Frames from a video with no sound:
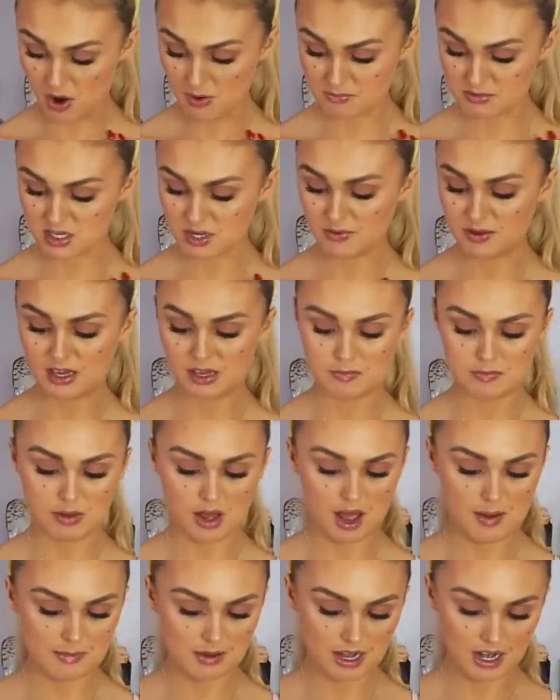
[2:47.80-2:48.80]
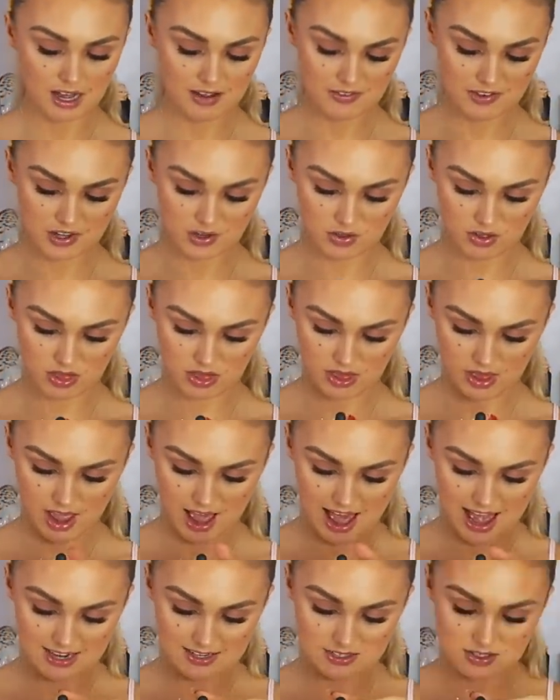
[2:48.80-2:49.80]
what I'm doing, but I'm loving on
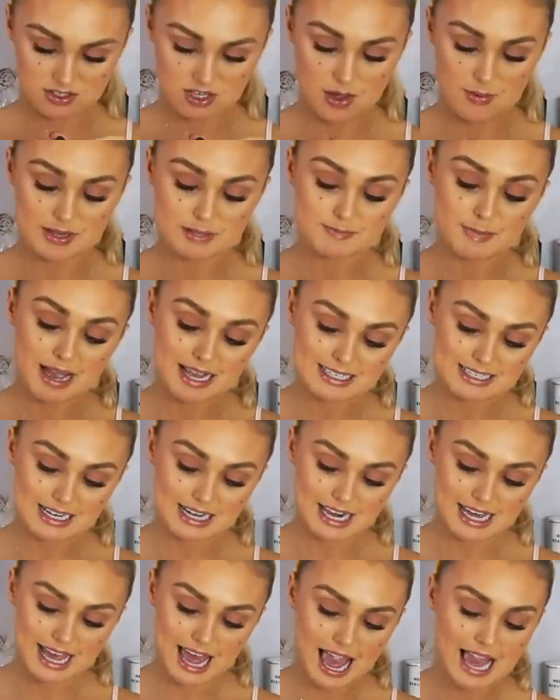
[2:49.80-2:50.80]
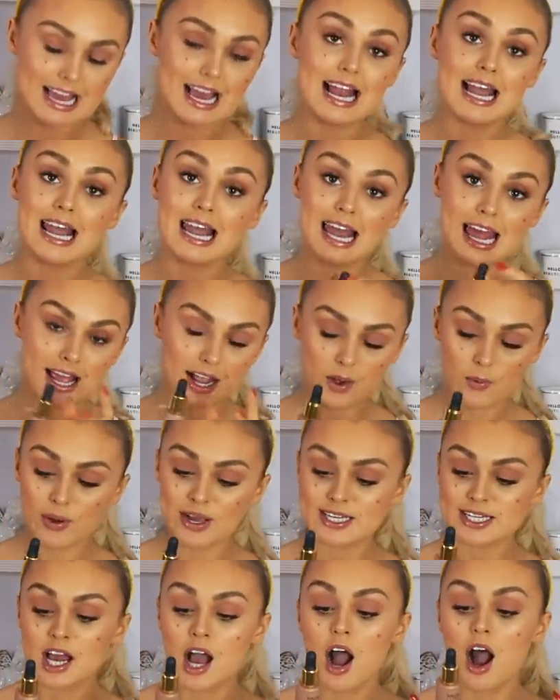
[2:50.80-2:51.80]
that. So it's basically a
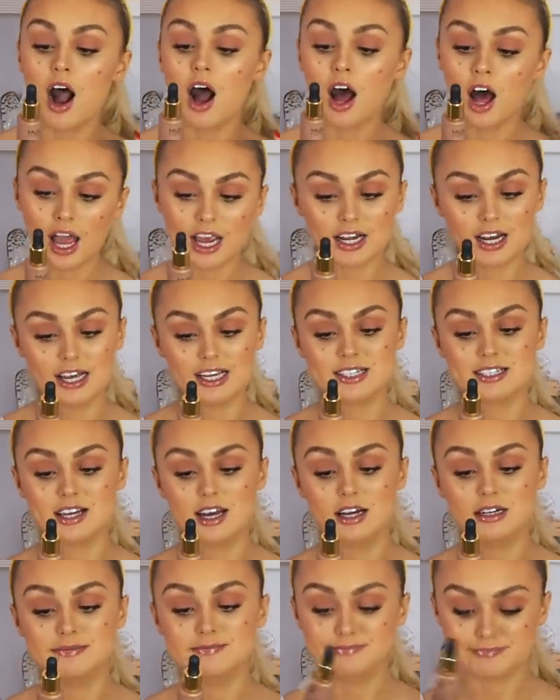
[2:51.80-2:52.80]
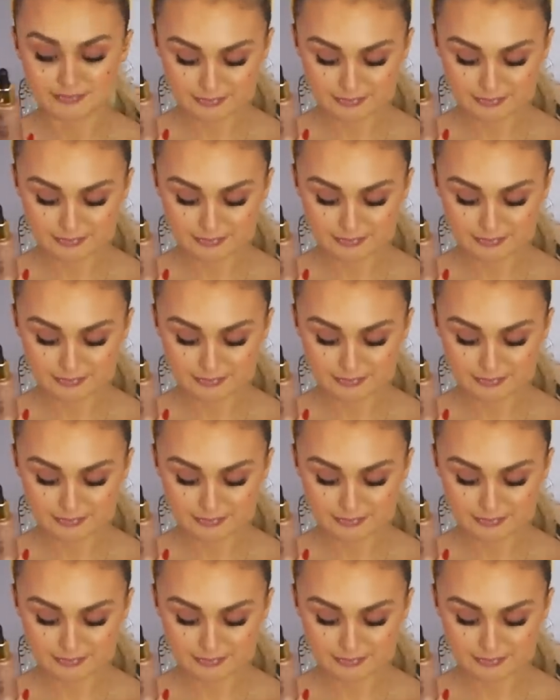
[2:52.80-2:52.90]
liquid highlighter.